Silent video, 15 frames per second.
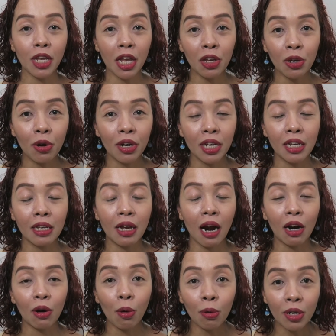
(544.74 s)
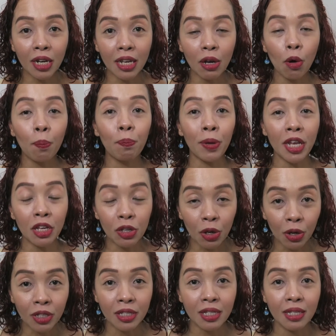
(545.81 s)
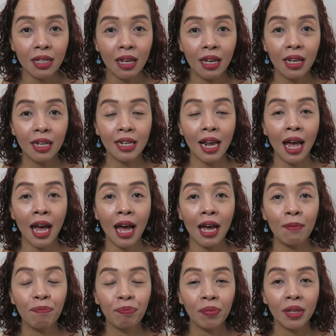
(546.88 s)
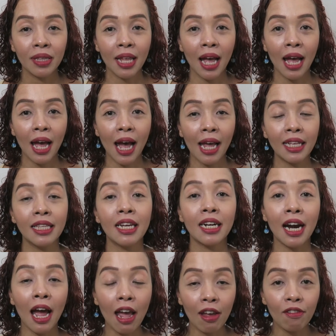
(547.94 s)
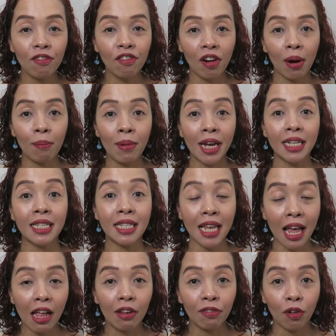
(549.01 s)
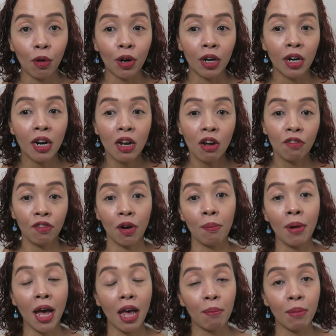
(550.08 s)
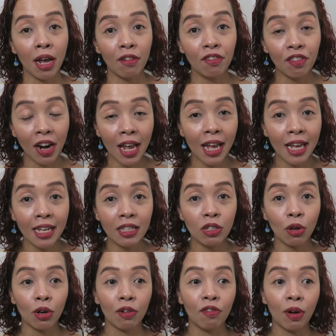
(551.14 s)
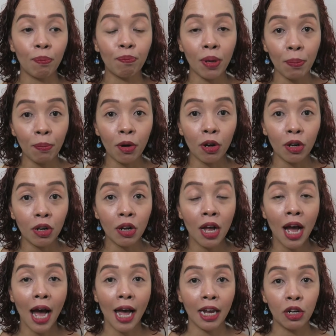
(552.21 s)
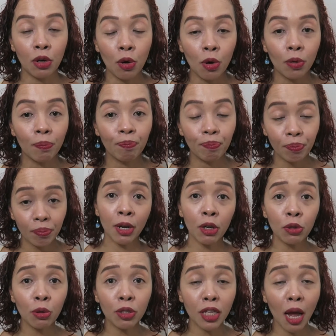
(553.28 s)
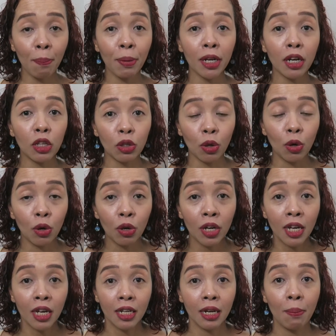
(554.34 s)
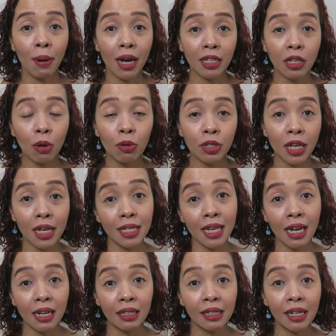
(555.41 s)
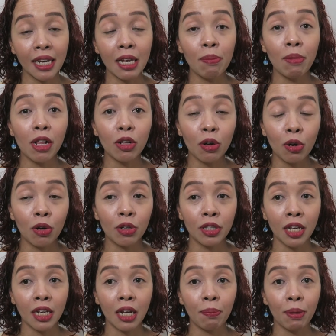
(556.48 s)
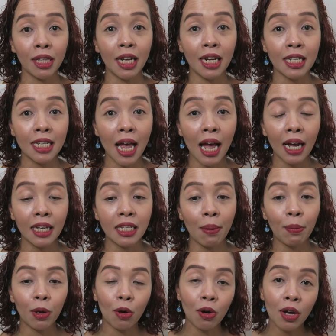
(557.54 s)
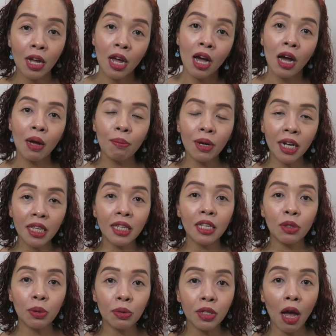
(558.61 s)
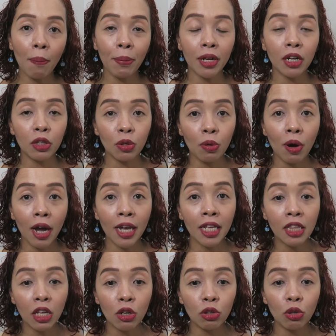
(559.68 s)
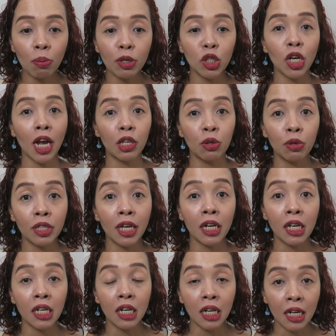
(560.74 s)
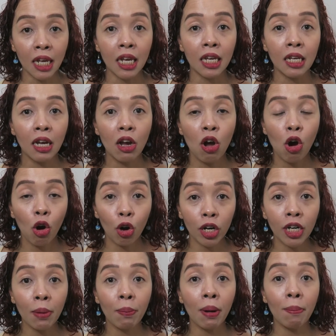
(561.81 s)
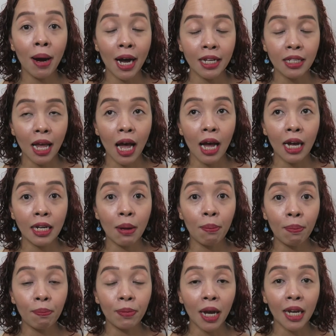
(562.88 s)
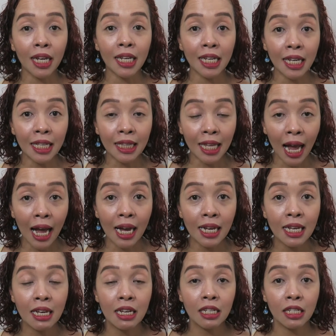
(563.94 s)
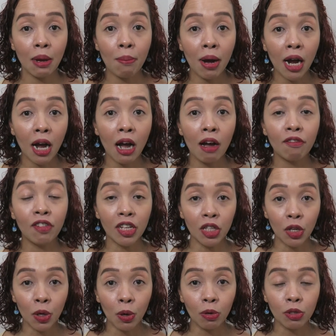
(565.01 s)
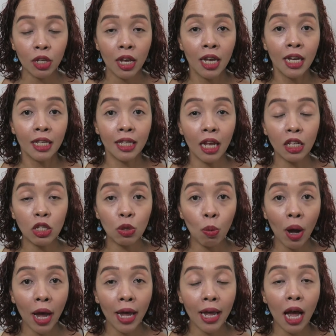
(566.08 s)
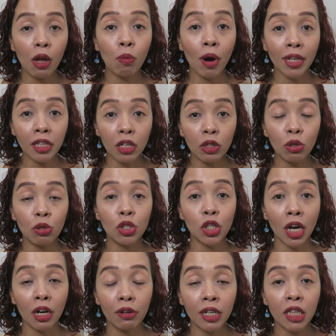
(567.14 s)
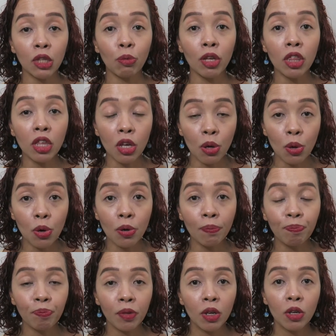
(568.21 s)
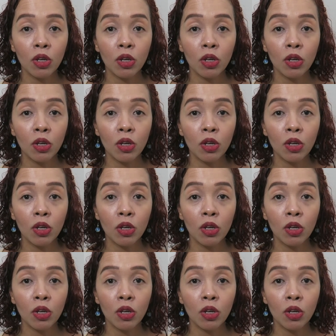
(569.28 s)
ko sa inyo are only opinions na I derive from myself or from my friends or from people I know. Pero itong topic na to, nabasa ko sa isang email ko na nagpadala sa akin. Sabi ko, maganda tong topic na to. Hindi ko to masyadong naririnig or nakikita sa mga videos. That's why I wanted to share it with you.